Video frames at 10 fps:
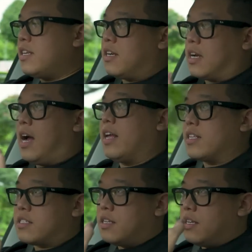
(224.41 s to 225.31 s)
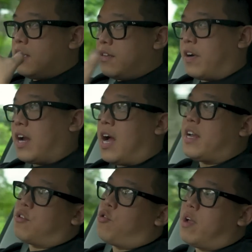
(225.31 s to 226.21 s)
a car that's very high
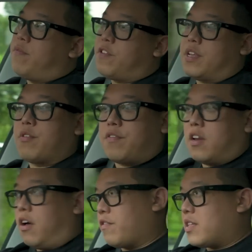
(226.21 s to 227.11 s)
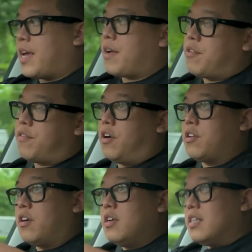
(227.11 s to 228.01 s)
in OMV with a lot of tech, with all your